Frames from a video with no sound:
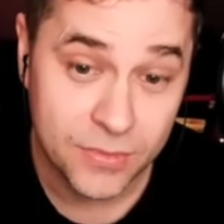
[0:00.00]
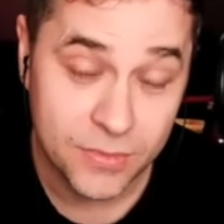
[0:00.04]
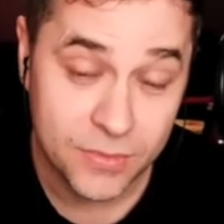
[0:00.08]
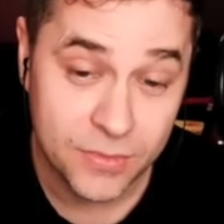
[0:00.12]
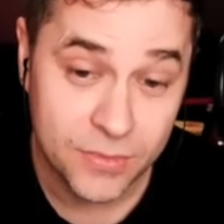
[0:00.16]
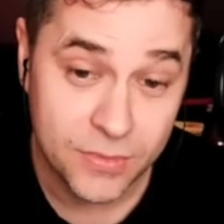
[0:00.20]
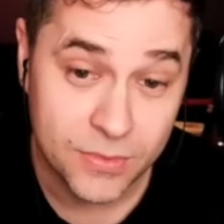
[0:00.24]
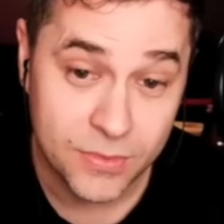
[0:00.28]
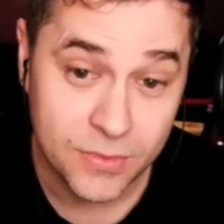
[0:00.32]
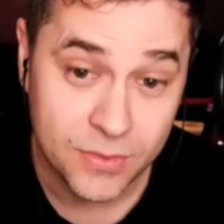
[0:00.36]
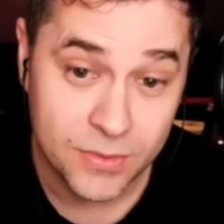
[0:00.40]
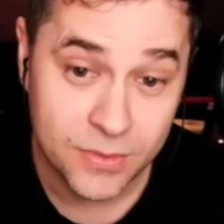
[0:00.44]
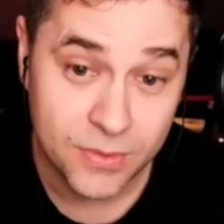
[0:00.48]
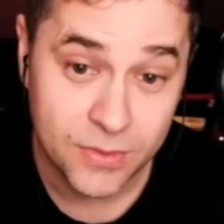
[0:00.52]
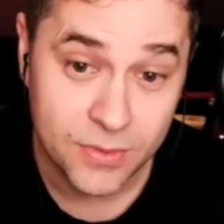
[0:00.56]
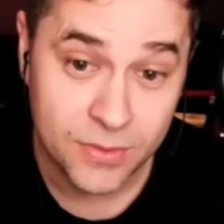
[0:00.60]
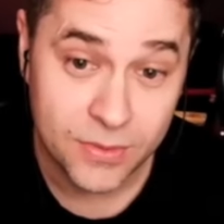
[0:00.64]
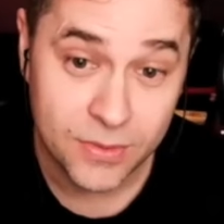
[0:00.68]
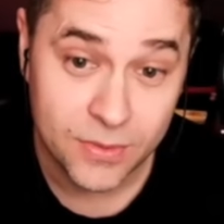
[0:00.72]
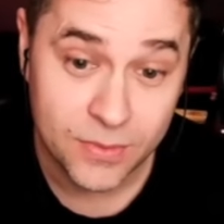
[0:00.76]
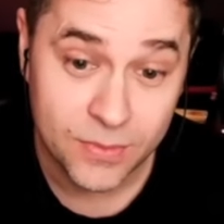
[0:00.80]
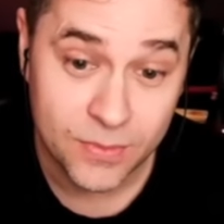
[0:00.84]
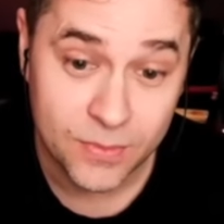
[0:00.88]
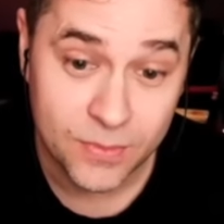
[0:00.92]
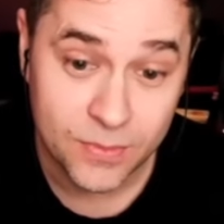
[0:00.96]

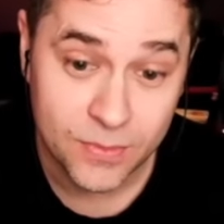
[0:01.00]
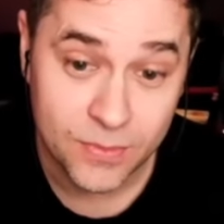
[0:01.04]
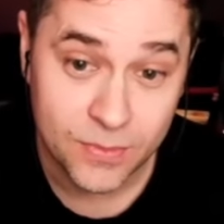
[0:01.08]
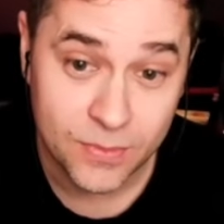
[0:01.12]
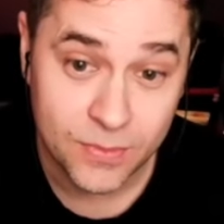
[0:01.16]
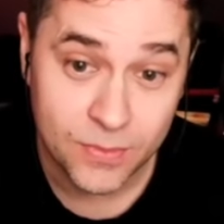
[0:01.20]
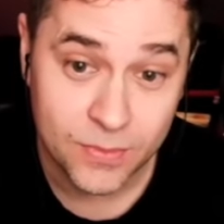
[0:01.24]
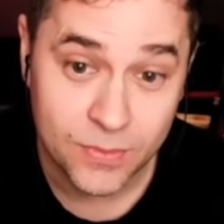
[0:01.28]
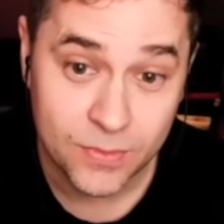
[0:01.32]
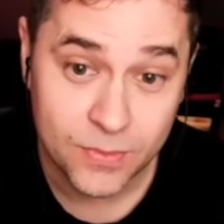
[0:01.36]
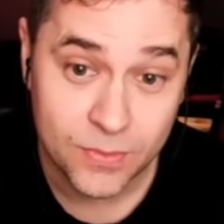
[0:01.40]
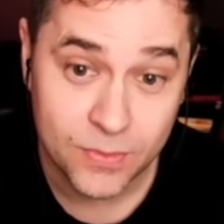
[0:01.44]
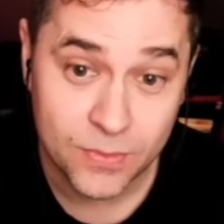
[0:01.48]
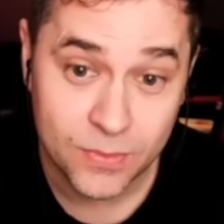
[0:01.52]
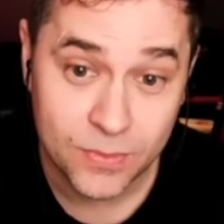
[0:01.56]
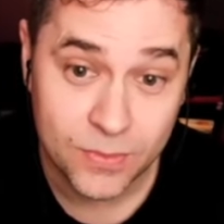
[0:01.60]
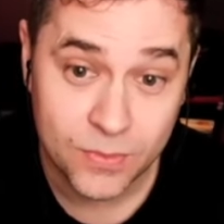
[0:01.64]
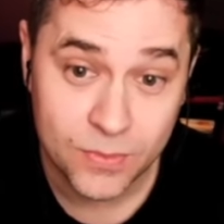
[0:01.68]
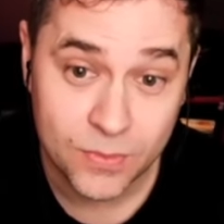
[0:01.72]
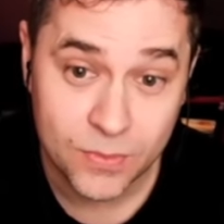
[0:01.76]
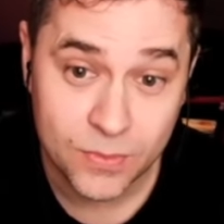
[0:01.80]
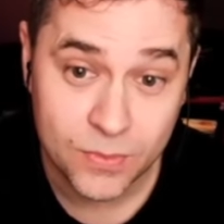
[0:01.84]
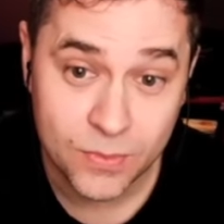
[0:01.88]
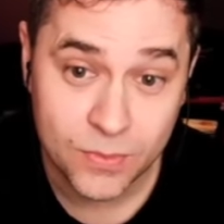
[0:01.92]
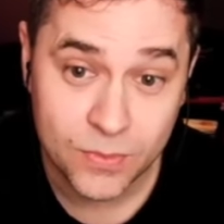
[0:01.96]

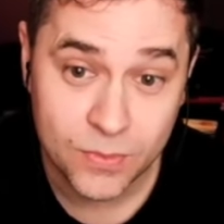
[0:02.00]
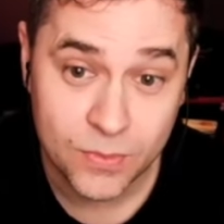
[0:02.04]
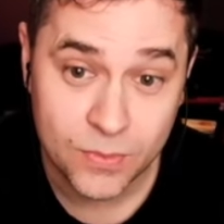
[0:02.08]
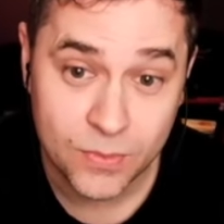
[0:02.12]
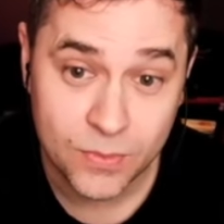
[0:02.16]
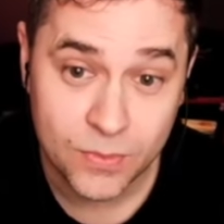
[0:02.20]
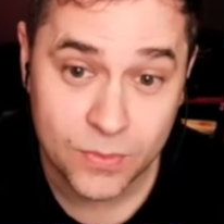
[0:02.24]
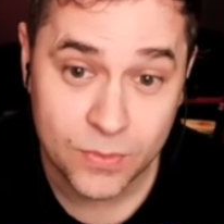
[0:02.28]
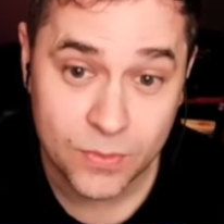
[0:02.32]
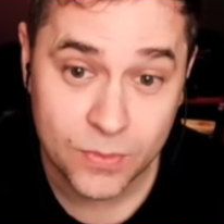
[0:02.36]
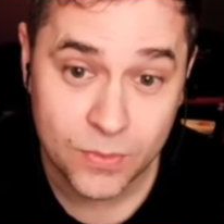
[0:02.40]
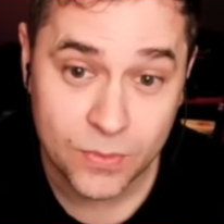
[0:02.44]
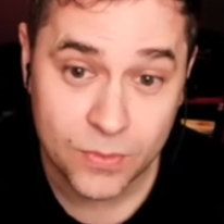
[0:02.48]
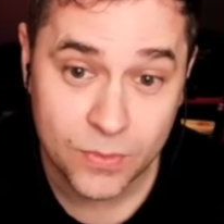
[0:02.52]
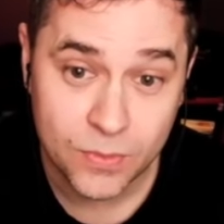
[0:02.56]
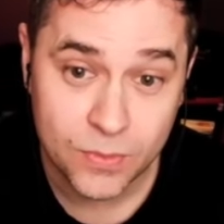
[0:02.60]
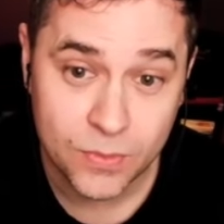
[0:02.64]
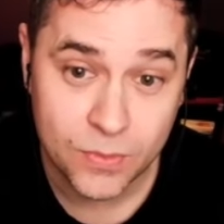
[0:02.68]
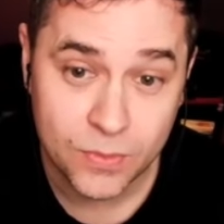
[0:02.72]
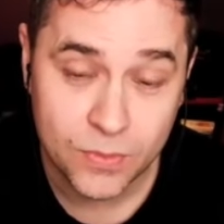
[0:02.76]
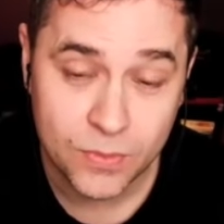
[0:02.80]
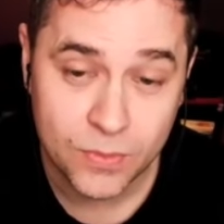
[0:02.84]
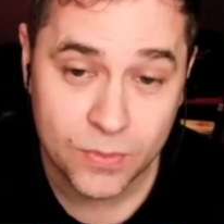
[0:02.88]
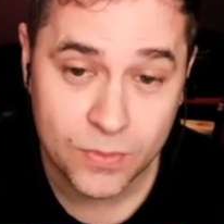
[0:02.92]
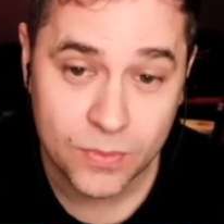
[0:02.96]

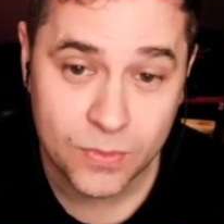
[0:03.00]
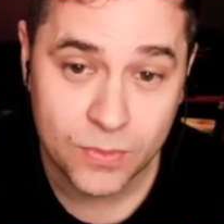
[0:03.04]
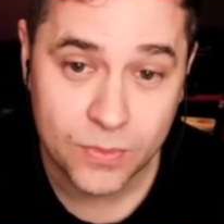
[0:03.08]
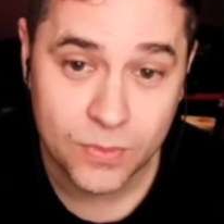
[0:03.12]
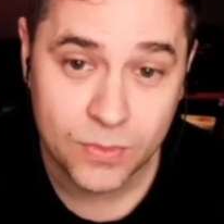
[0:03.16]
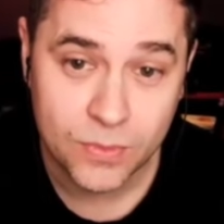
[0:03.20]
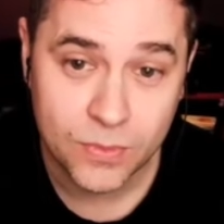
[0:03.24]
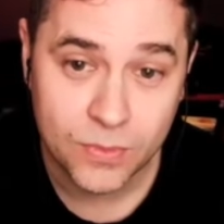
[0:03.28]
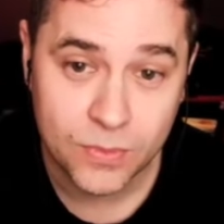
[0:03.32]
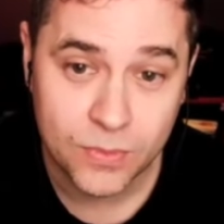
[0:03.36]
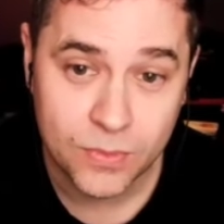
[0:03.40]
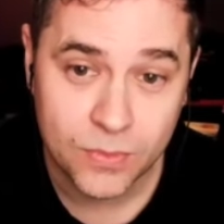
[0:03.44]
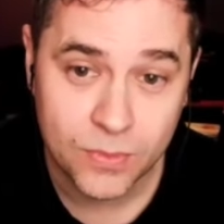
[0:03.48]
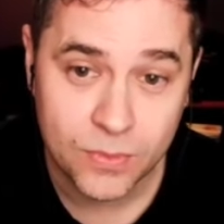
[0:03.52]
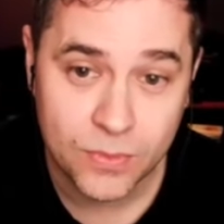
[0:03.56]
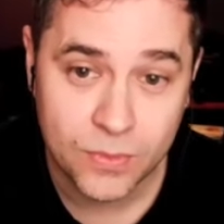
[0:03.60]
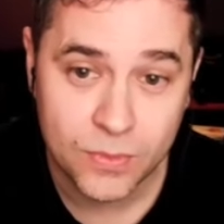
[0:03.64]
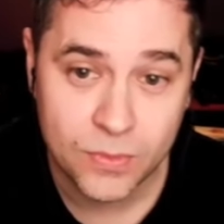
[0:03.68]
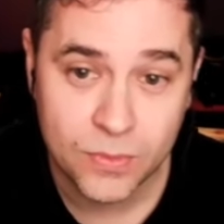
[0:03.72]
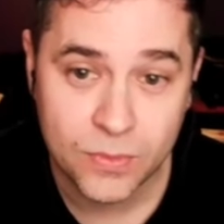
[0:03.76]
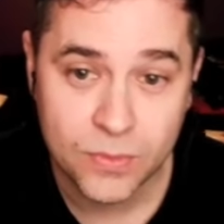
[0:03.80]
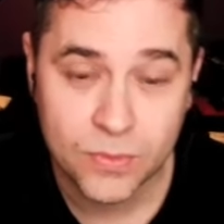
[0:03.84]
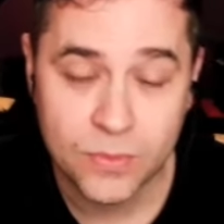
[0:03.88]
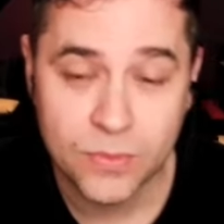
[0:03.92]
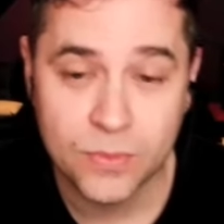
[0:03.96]

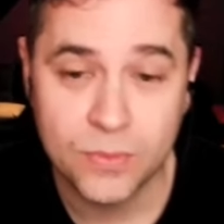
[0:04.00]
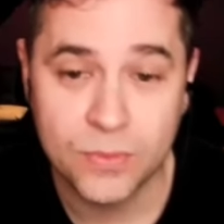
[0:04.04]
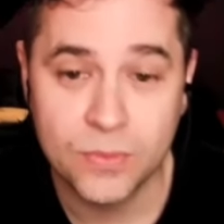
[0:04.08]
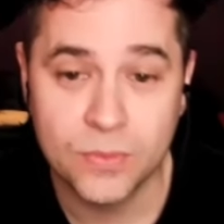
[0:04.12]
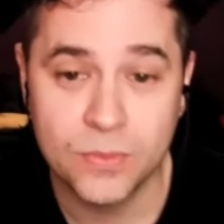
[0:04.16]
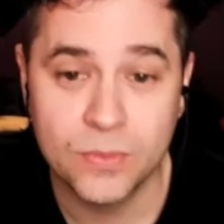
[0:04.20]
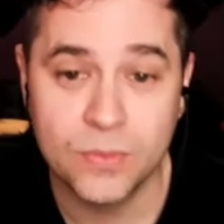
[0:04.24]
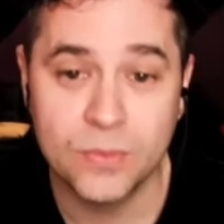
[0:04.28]
No words are spoken by the person on screen.